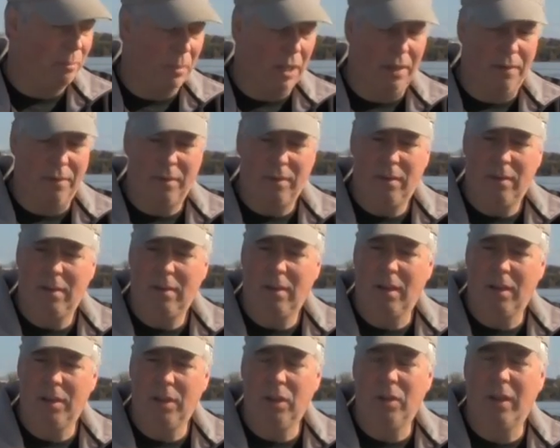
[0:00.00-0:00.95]
month,
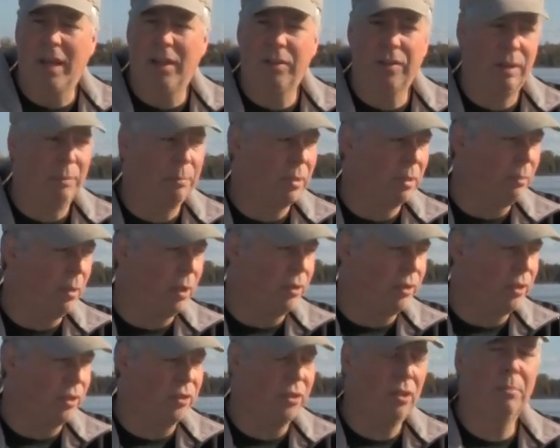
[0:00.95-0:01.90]
you actually
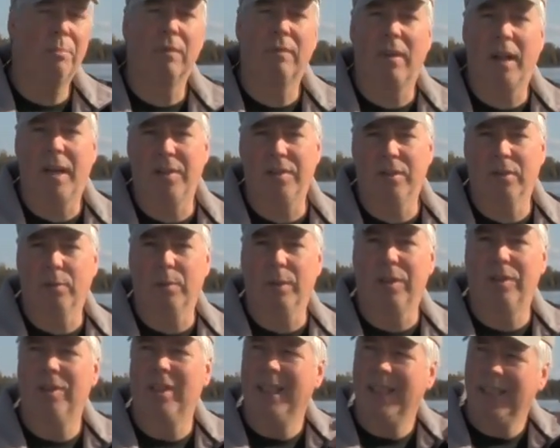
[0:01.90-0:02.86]
promote to supervisor,
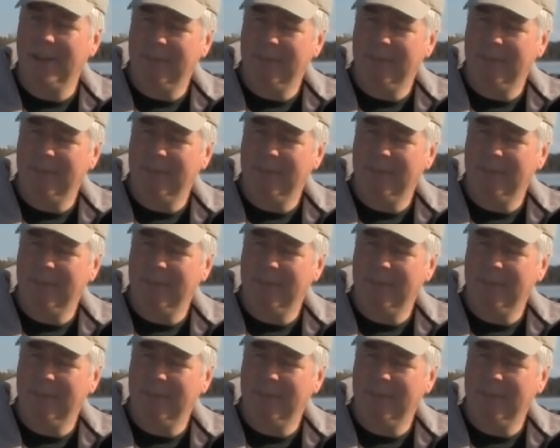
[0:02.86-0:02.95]
which